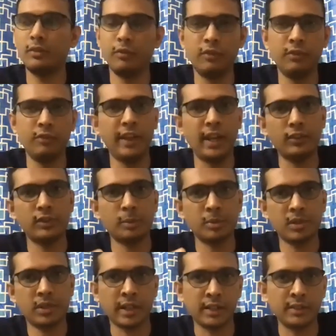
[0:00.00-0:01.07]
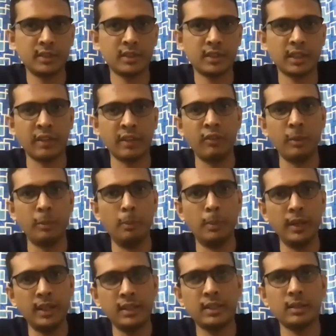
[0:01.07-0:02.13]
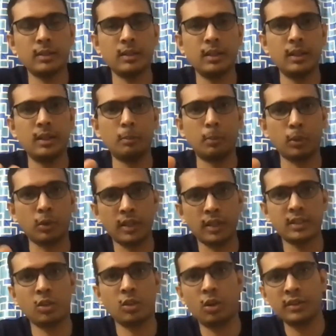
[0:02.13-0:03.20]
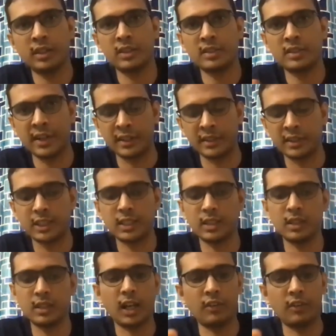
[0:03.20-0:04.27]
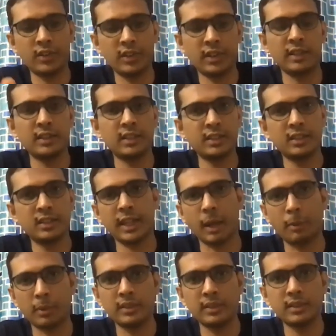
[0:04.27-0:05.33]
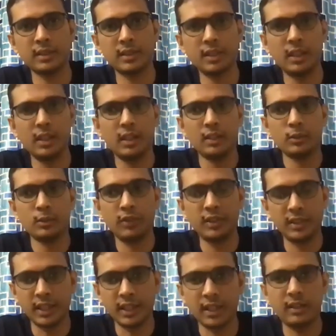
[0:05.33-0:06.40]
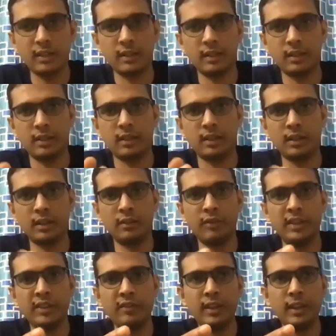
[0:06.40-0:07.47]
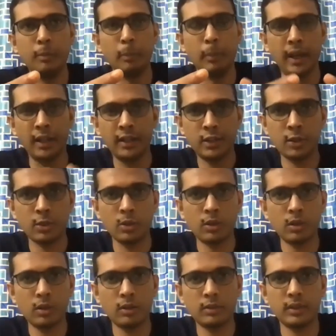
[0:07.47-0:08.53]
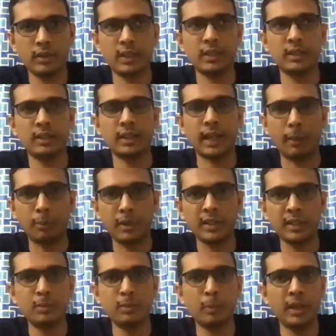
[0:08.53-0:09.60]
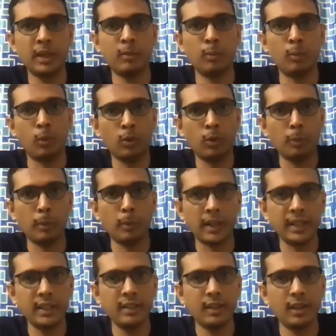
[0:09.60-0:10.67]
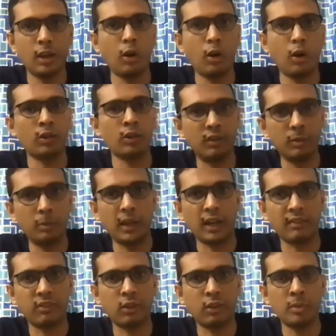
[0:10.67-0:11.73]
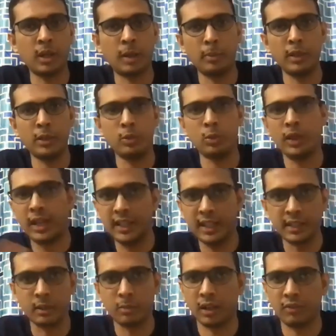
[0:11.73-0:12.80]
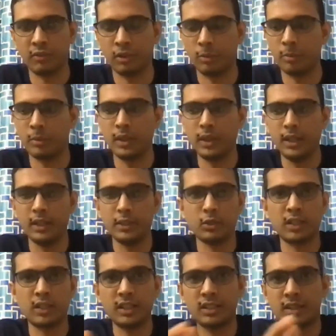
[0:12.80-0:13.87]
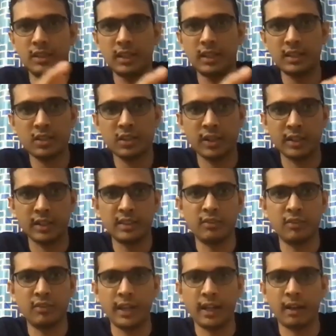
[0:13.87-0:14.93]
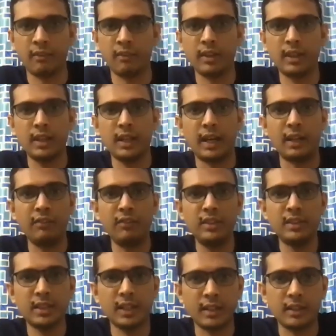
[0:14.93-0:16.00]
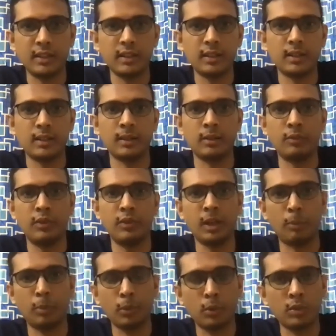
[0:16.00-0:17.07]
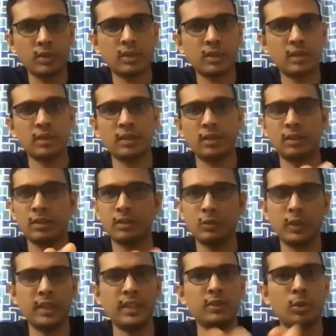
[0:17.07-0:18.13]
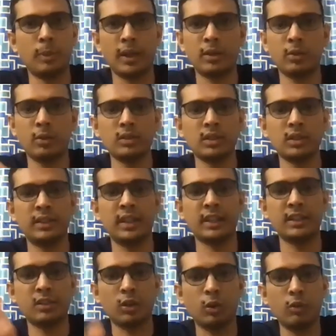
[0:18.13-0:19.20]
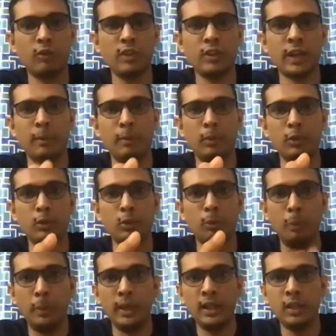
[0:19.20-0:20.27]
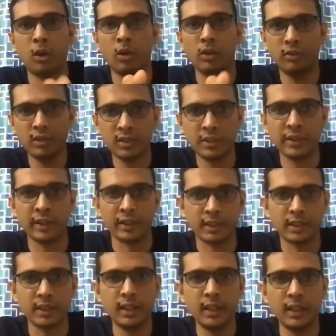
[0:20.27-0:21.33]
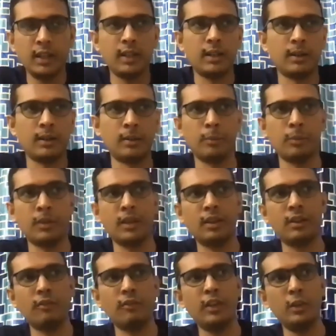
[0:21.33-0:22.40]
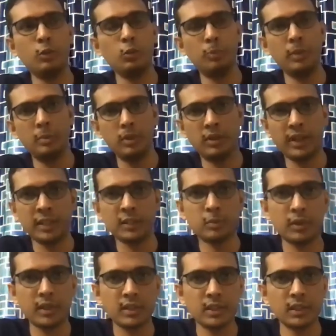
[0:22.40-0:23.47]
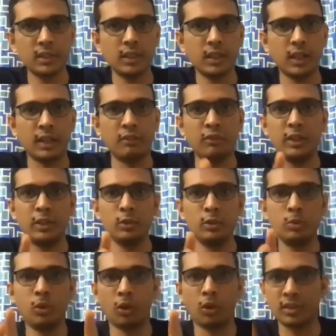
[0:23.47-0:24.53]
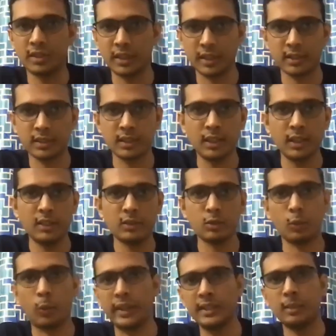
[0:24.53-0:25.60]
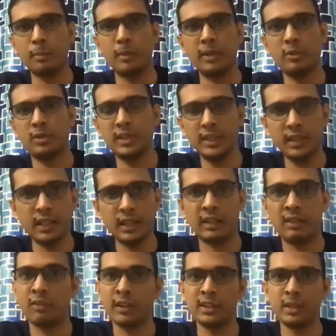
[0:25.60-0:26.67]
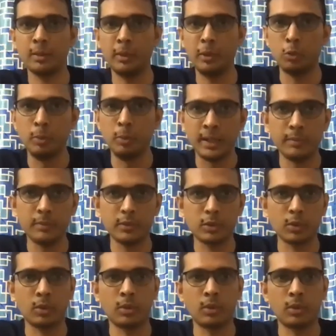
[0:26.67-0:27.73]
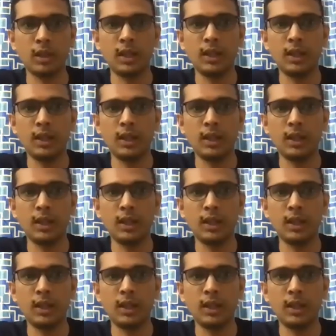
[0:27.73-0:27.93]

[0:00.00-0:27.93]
we have some strengths and we built products on that strength. Our strength is captains. So we said we will make sure that captains make more money on our platform compared to any other platform. So that's strength that we have. And we said we approached Swiggy, Zomato's, and that's how we were able to build on our strength. We do people transportation and we do logistics. So one is a B2C and one is a B2B. So